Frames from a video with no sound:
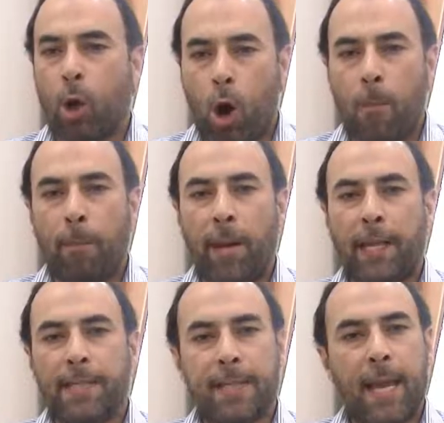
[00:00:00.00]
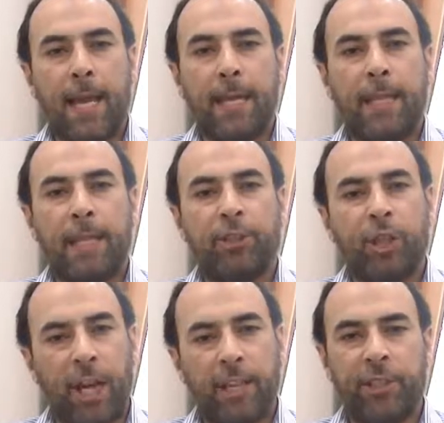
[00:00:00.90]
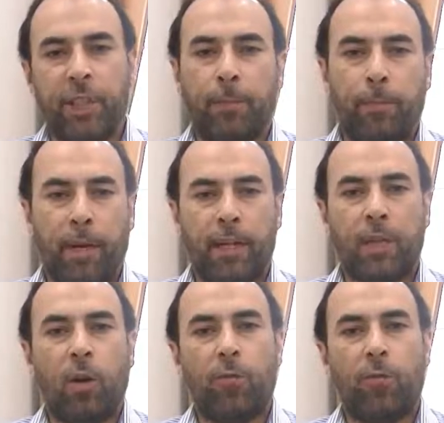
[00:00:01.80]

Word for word: complex and challenging part